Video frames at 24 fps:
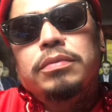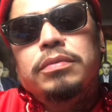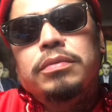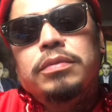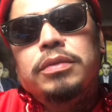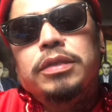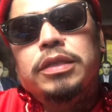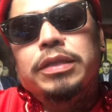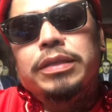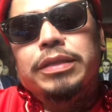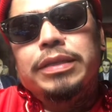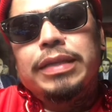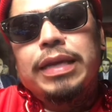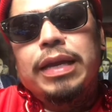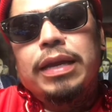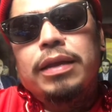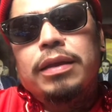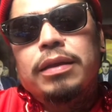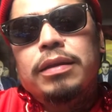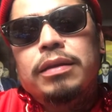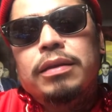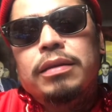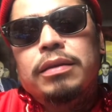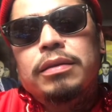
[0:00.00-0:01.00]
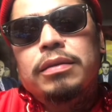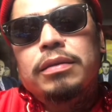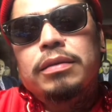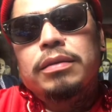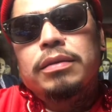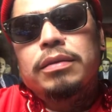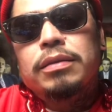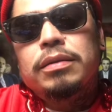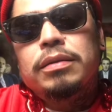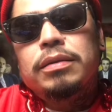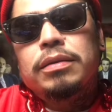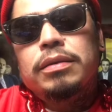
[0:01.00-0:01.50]
You know what I'm saying?
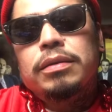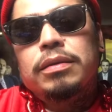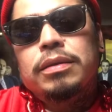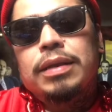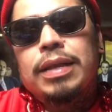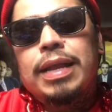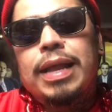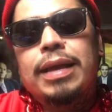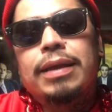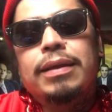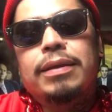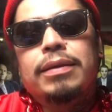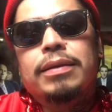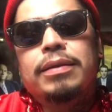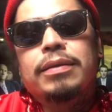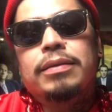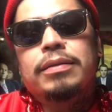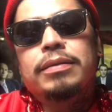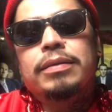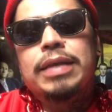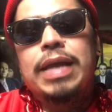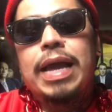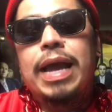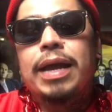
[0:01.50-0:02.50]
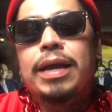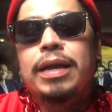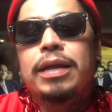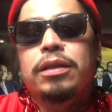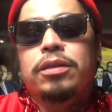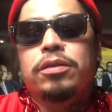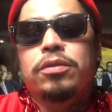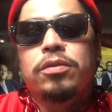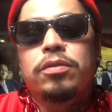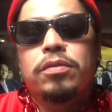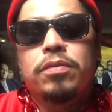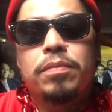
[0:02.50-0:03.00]
Like, yeah, he
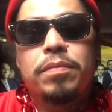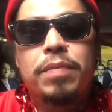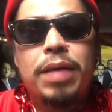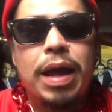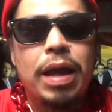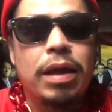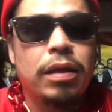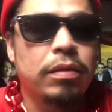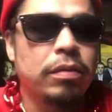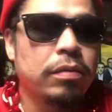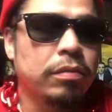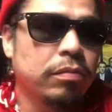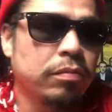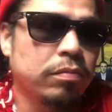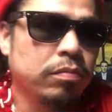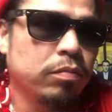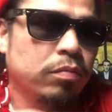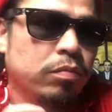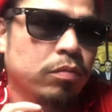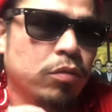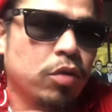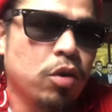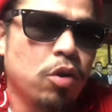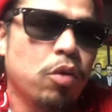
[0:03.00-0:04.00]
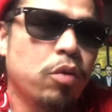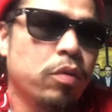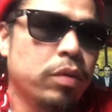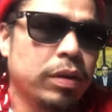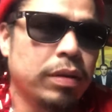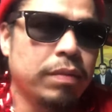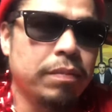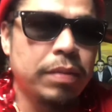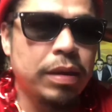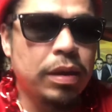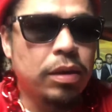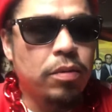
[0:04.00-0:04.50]
threw a bad throw in the
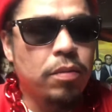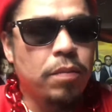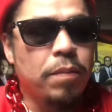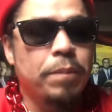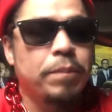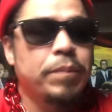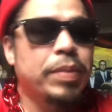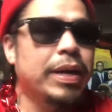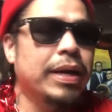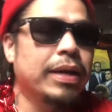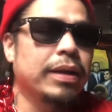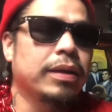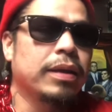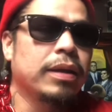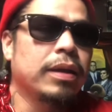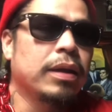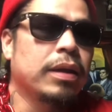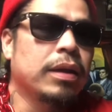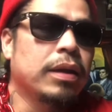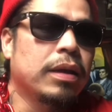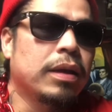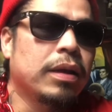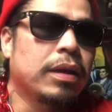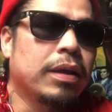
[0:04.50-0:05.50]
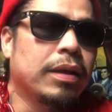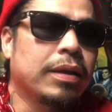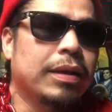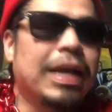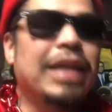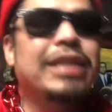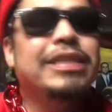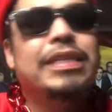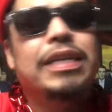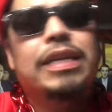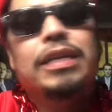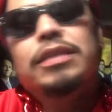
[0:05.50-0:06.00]
middle, but that
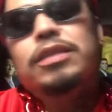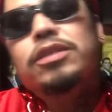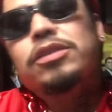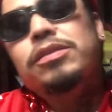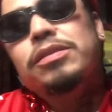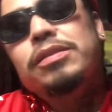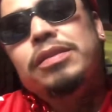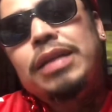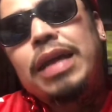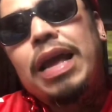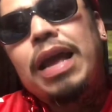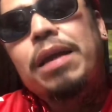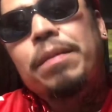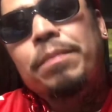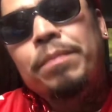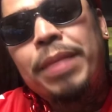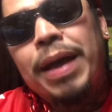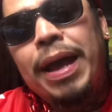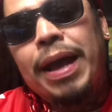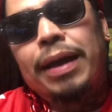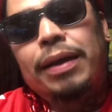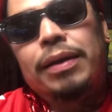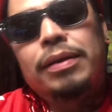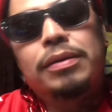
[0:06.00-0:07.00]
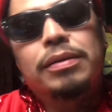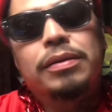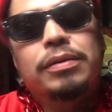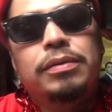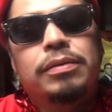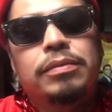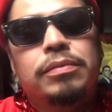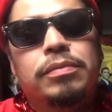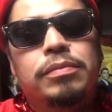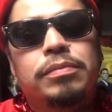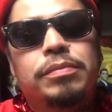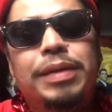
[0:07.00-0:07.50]
shit should have came back.
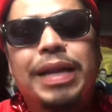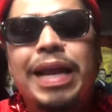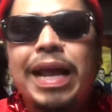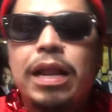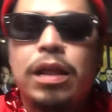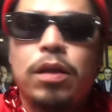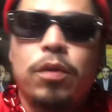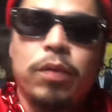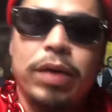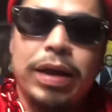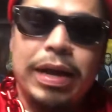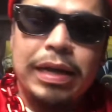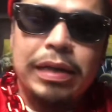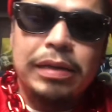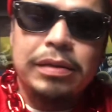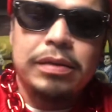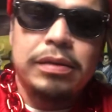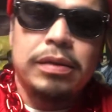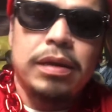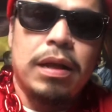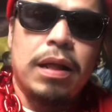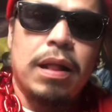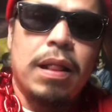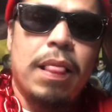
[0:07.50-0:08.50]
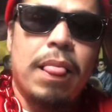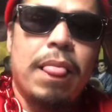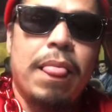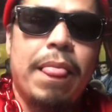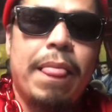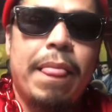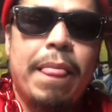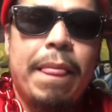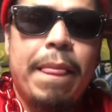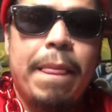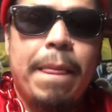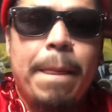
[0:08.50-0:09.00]
But anyways,
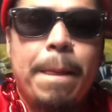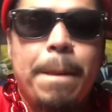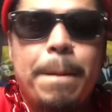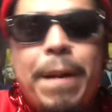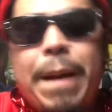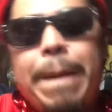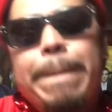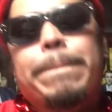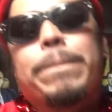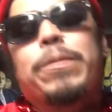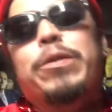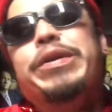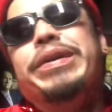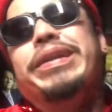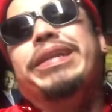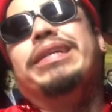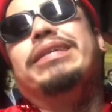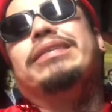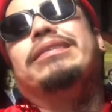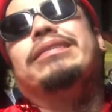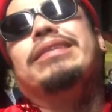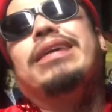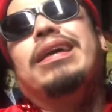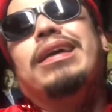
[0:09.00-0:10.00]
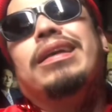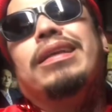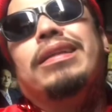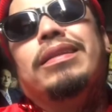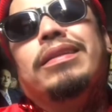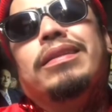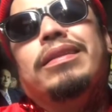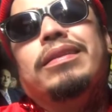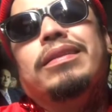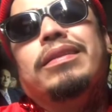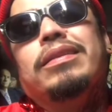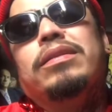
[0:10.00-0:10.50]
my point is that
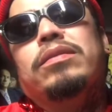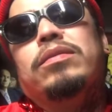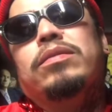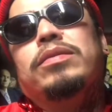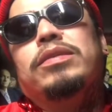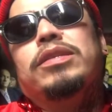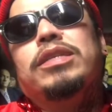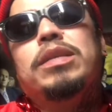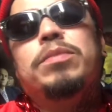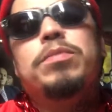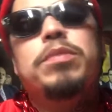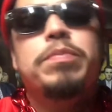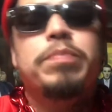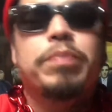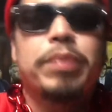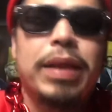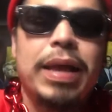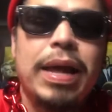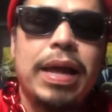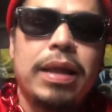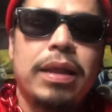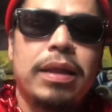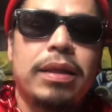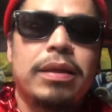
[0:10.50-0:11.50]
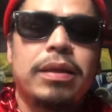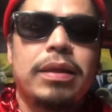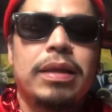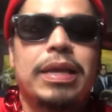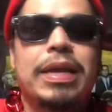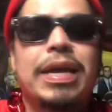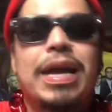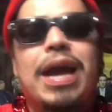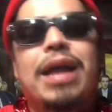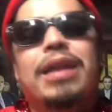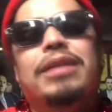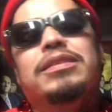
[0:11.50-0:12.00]
when Jimmy played, he
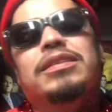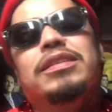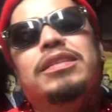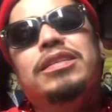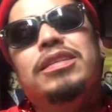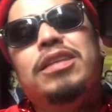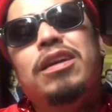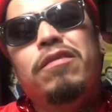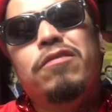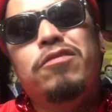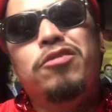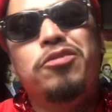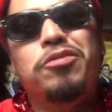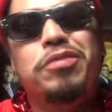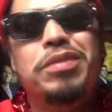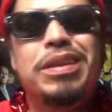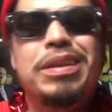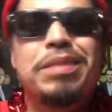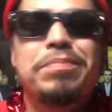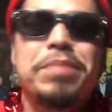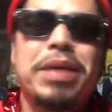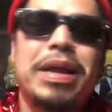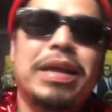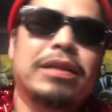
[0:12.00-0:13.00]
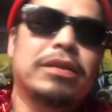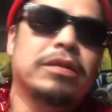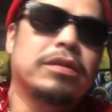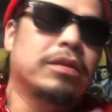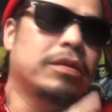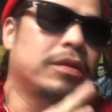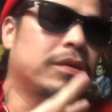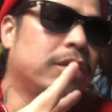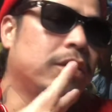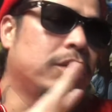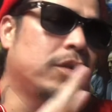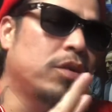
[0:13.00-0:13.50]
got us a W. He made
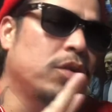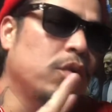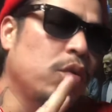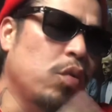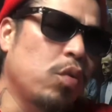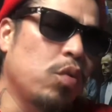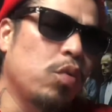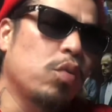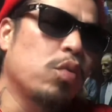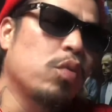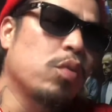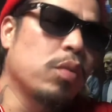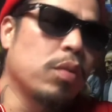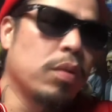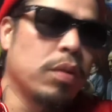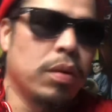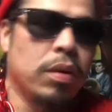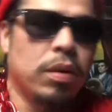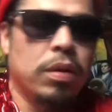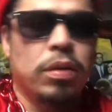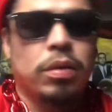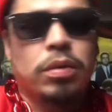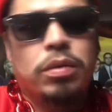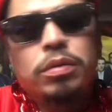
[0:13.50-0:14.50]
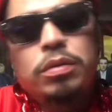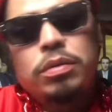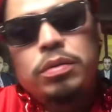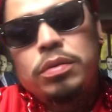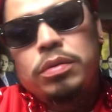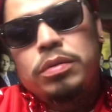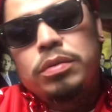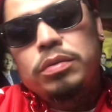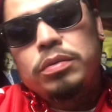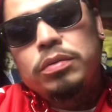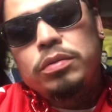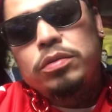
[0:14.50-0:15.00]
2
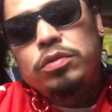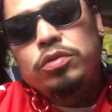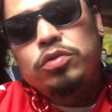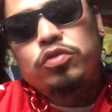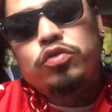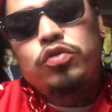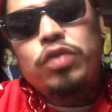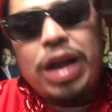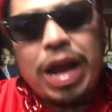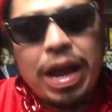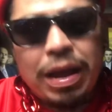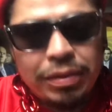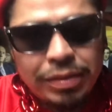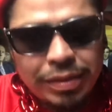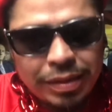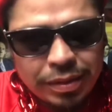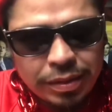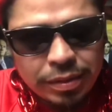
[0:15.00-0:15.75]
drives